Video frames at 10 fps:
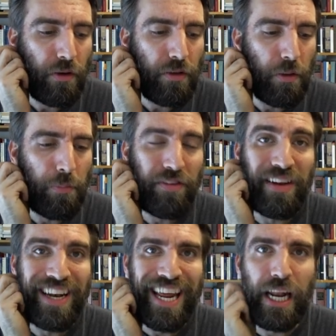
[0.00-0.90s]
The
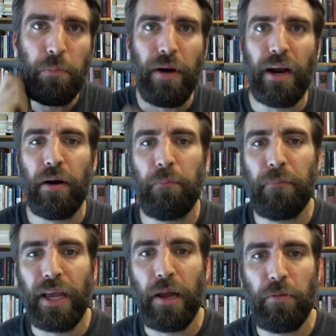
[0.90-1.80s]
Byzantine Empire
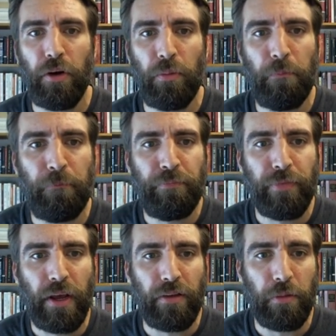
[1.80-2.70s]
became known
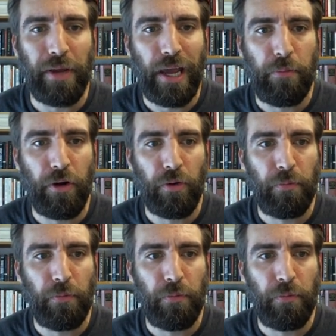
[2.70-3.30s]
as it became known.